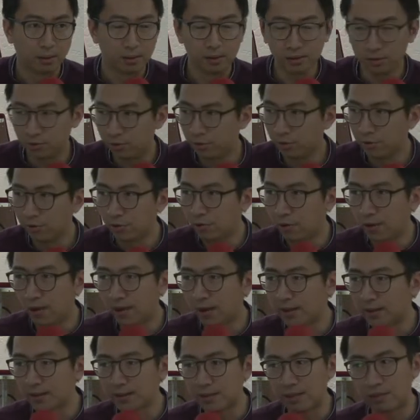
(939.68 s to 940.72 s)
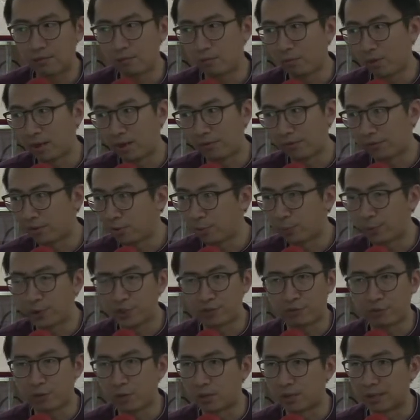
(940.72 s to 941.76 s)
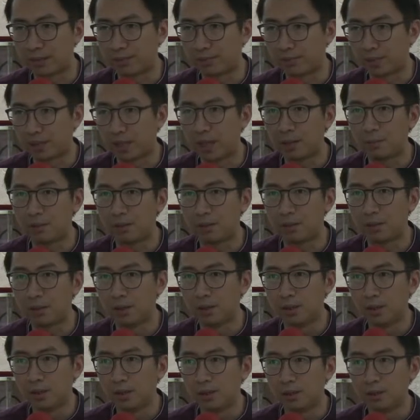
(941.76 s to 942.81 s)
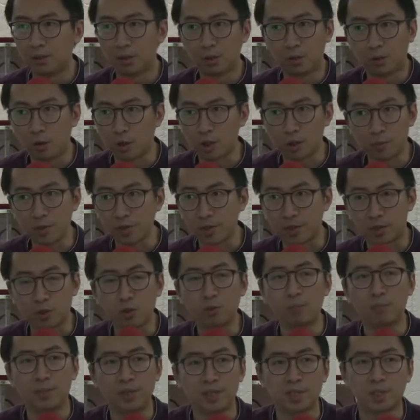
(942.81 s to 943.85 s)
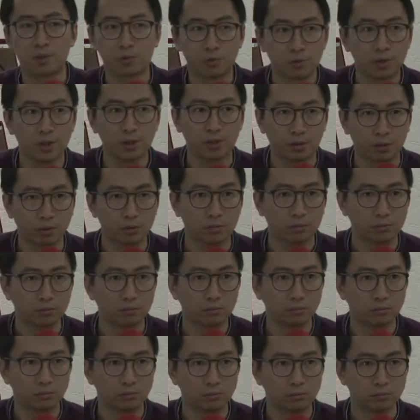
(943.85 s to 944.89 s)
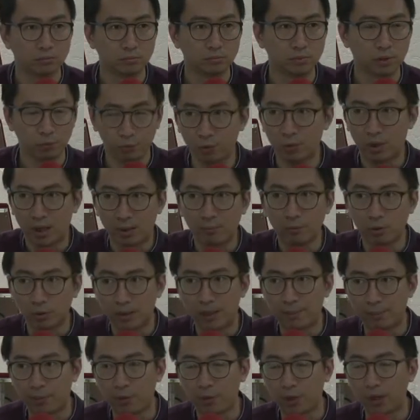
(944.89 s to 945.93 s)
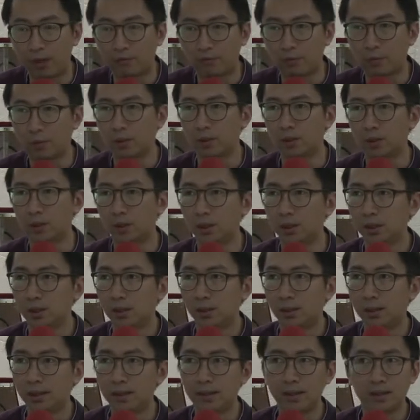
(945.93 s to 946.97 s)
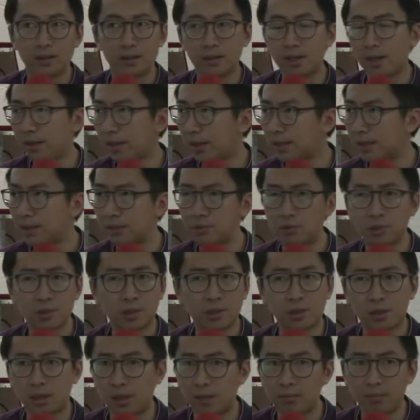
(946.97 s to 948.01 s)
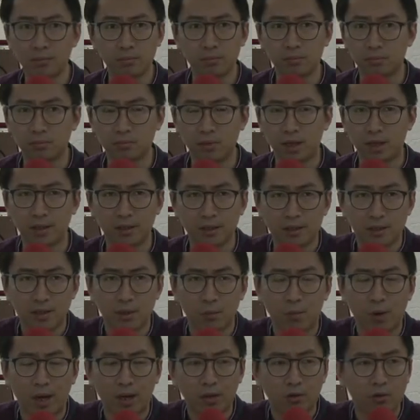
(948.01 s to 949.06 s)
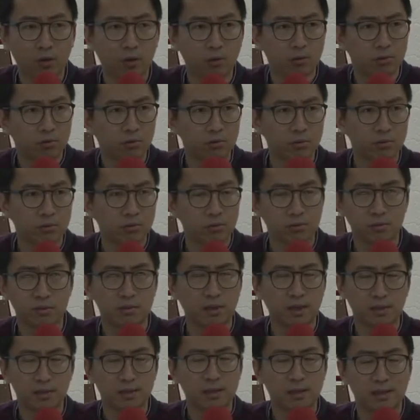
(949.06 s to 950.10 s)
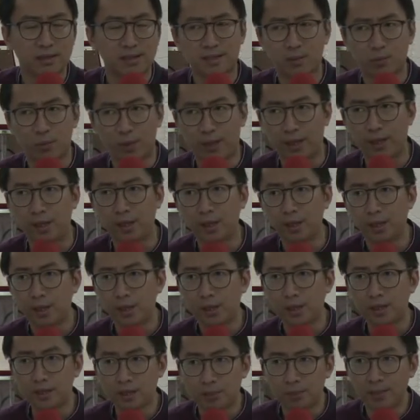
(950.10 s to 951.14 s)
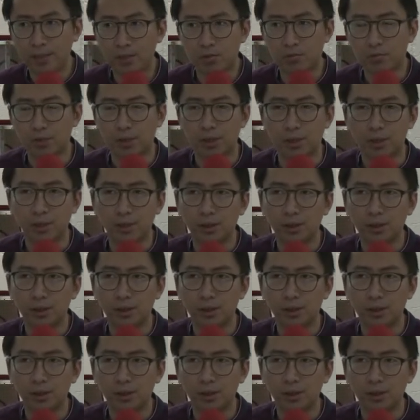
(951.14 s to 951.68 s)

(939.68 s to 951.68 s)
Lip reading: Do you realize that after you preach for some time, the gospel is still a mystery, We will come to that point afterward. Like there are certain things that you just can't understand why God does things this way. It's a mystery.